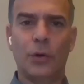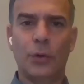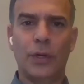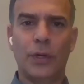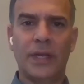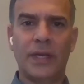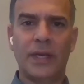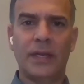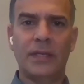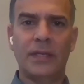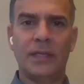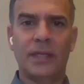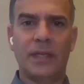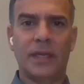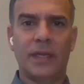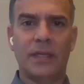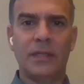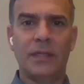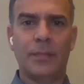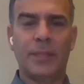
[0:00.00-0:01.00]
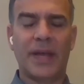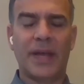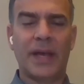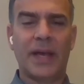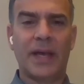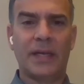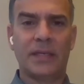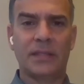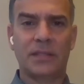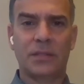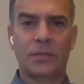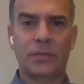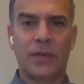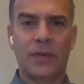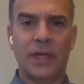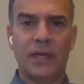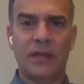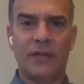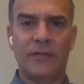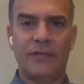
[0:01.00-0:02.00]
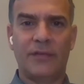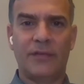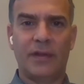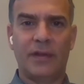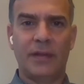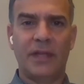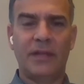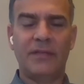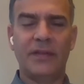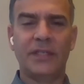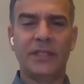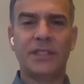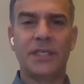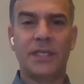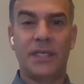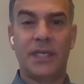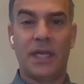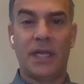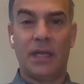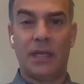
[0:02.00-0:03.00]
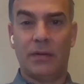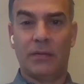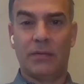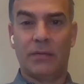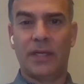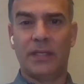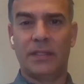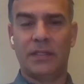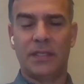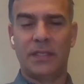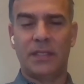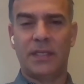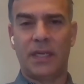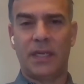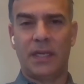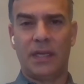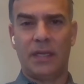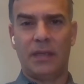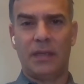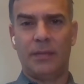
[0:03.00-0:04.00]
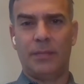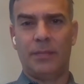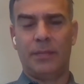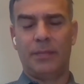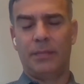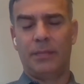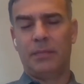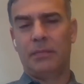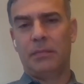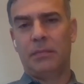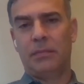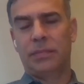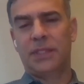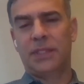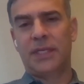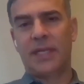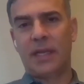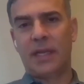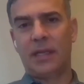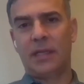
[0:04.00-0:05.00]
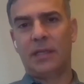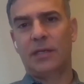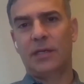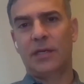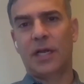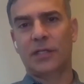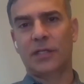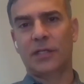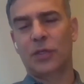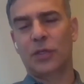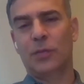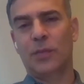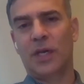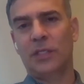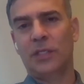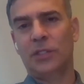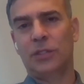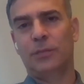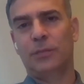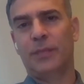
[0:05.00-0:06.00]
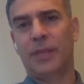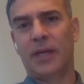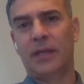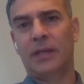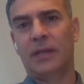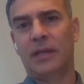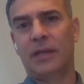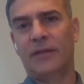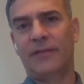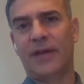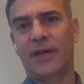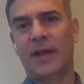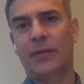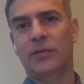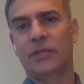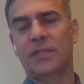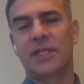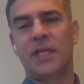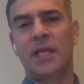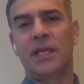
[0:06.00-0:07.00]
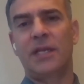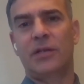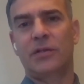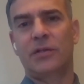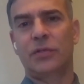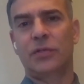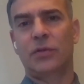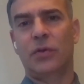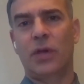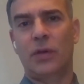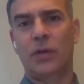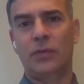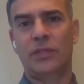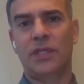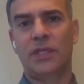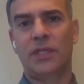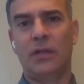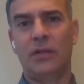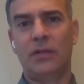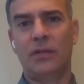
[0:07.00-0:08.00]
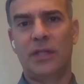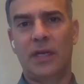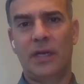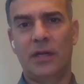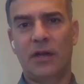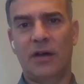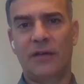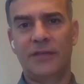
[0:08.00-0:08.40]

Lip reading: in the past, right? If even today, right? Today, not so much. But if I was 10 years ago, I would tell you that,